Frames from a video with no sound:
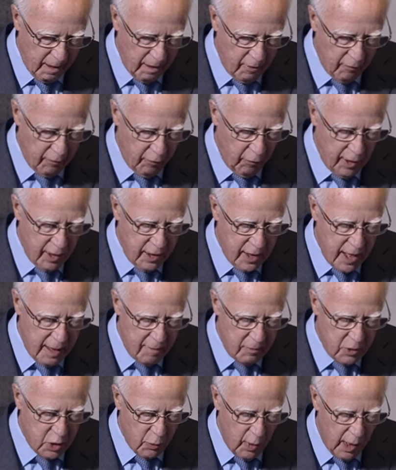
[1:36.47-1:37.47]
For in
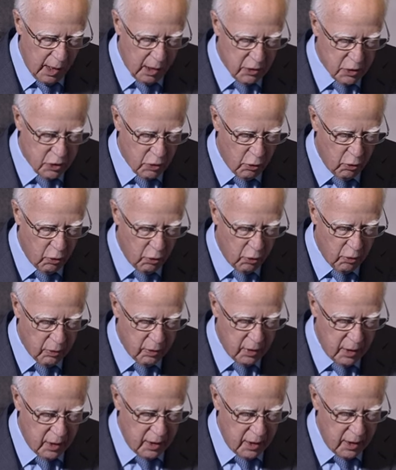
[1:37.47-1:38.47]
him dwells
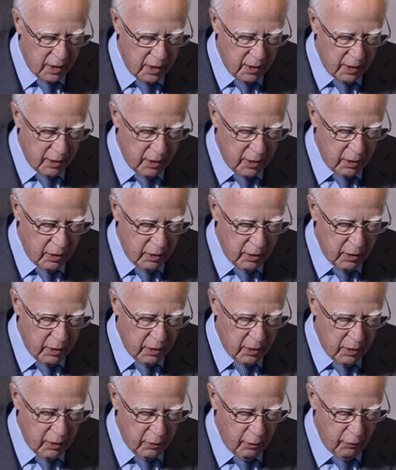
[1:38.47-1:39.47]
all
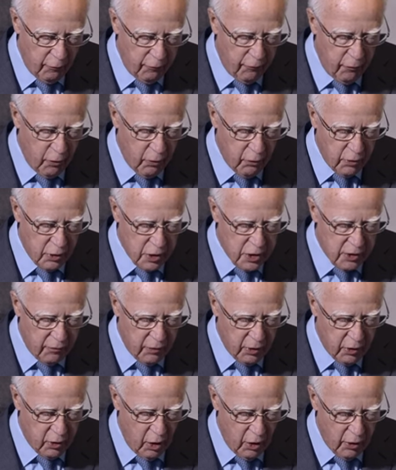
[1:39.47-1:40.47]
the fullness of
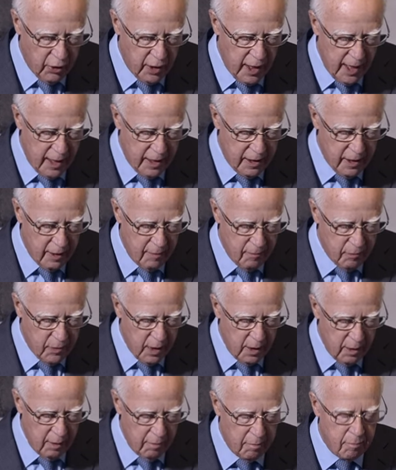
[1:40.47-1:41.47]
the Godhead
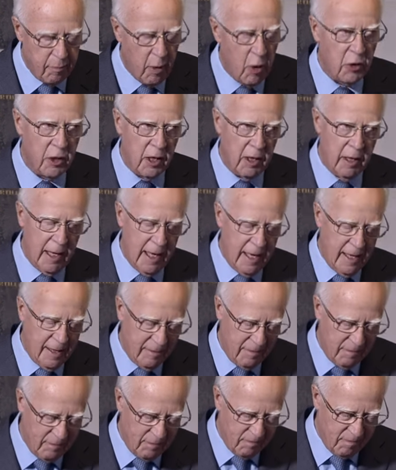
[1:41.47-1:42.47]
bodily.
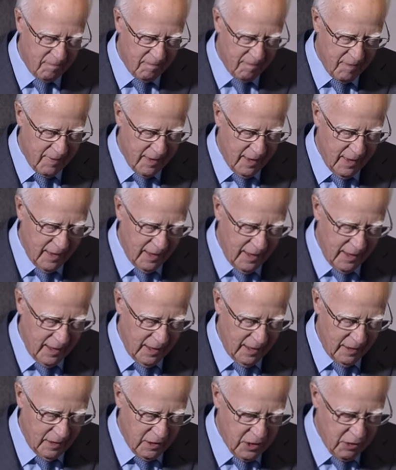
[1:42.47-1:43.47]

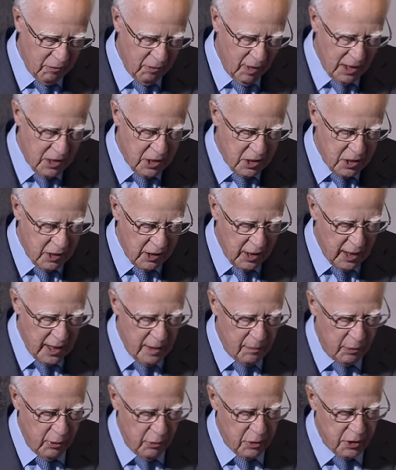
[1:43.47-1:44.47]
And as the writer to the
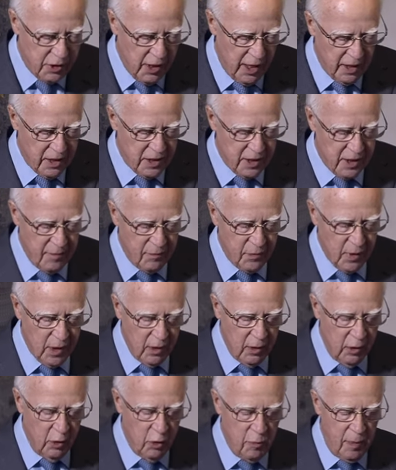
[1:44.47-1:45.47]
Hebrews says,
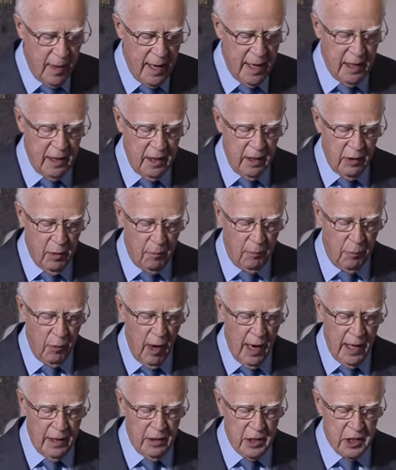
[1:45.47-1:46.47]
who being the
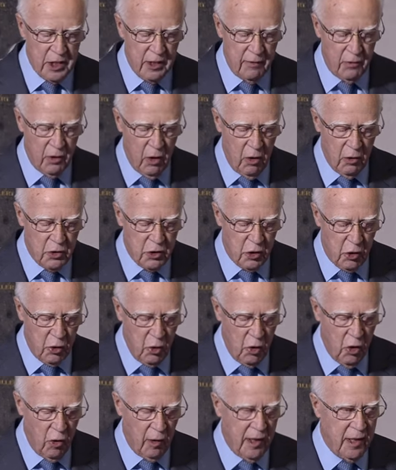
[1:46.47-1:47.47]
brightness of God's
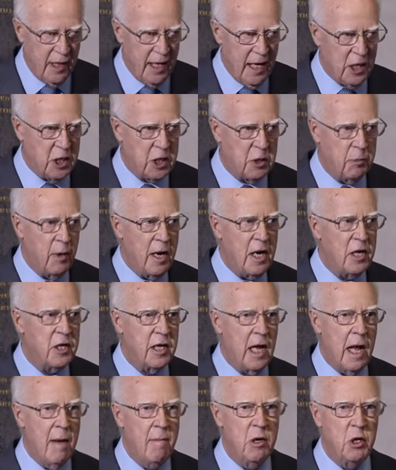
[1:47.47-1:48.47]
glory, the
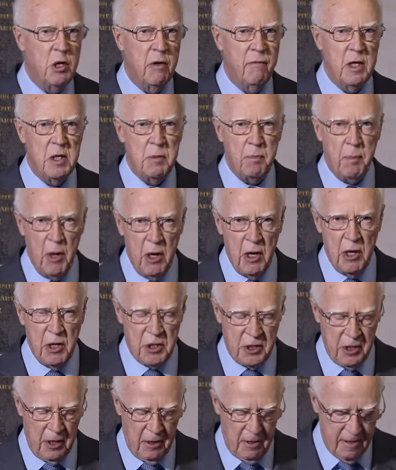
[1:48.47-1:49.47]
express image of his
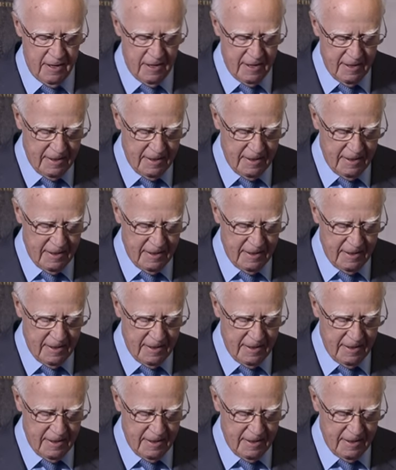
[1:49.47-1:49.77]
person.